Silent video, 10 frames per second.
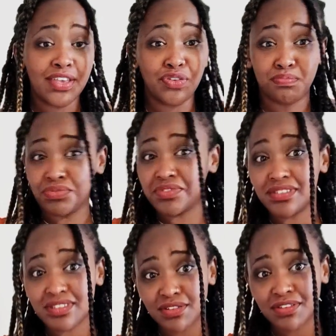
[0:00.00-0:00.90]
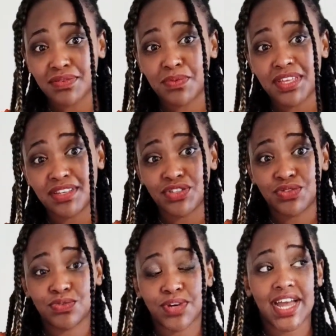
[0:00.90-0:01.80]
your bruises look the way they
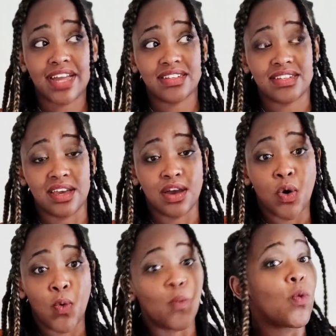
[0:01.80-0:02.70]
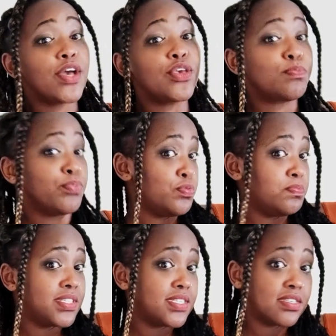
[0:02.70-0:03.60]
do and why your poop
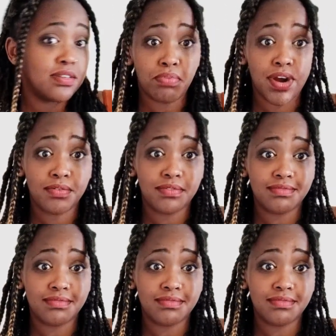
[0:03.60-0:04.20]
is brown.